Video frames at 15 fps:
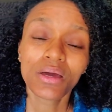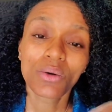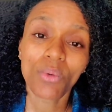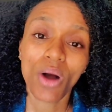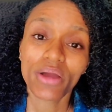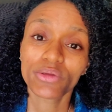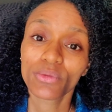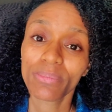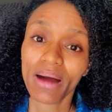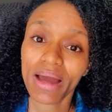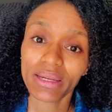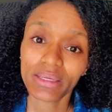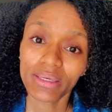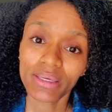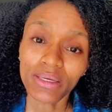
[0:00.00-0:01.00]
while your
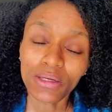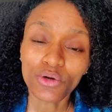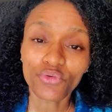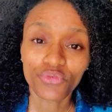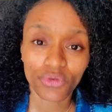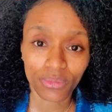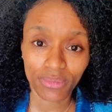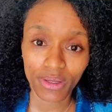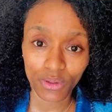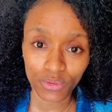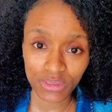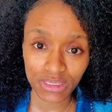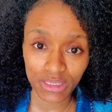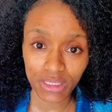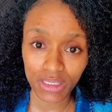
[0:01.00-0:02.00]
body heals from
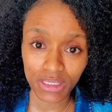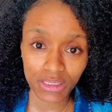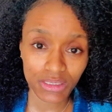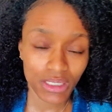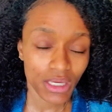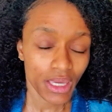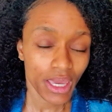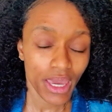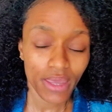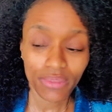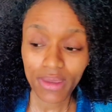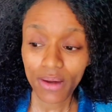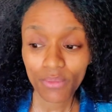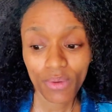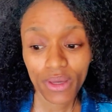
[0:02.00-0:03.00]
those things. And
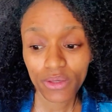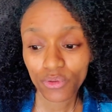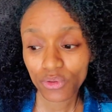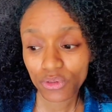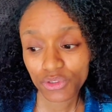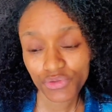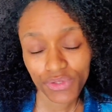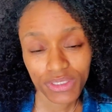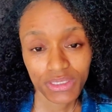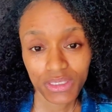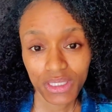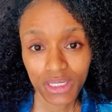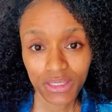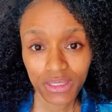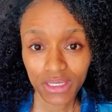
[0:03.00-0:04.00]
that way you're
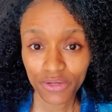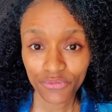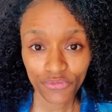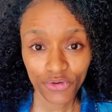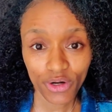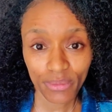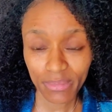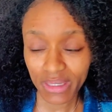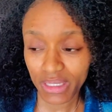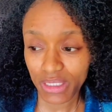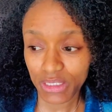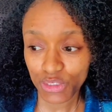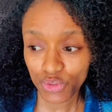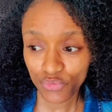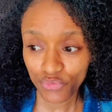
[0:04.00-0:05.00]
addressing the
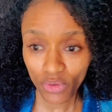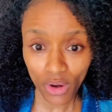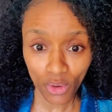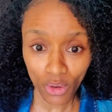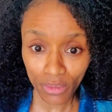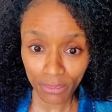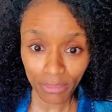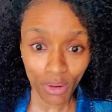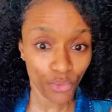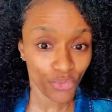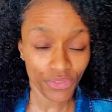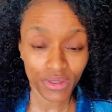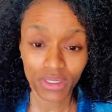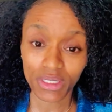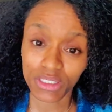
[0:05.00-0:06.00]
infirmities from
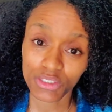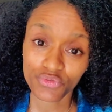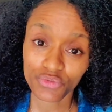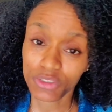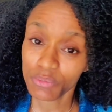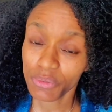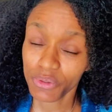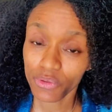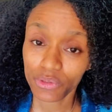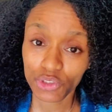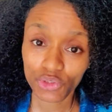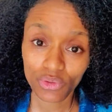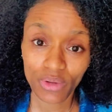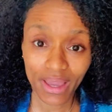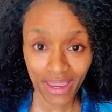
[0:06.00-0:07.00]
both ends,
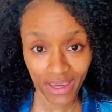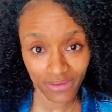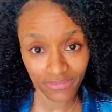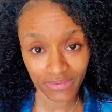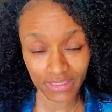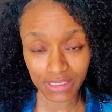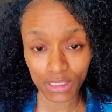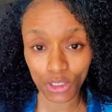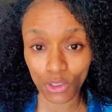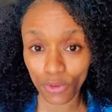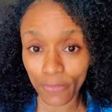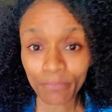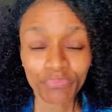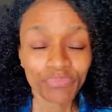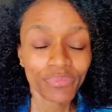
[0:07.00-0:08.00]
spiritual and
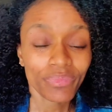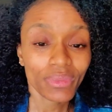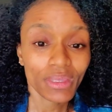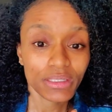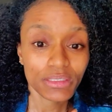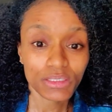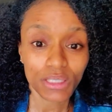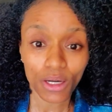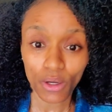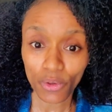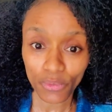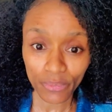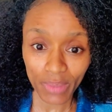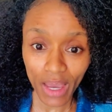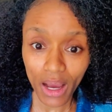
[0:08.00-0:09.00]
physical.
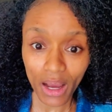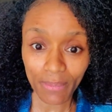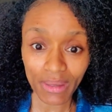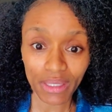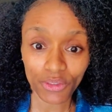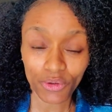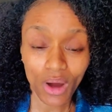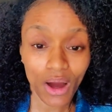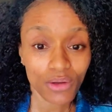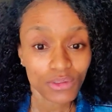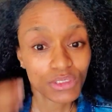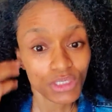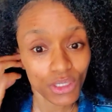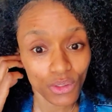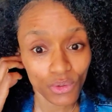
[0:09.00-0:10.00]
So, and you're
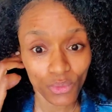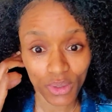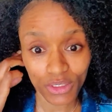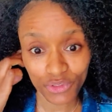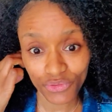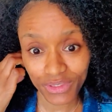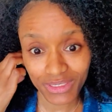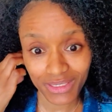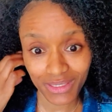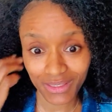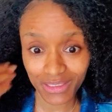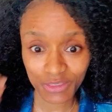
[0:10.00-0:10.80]
also addressing it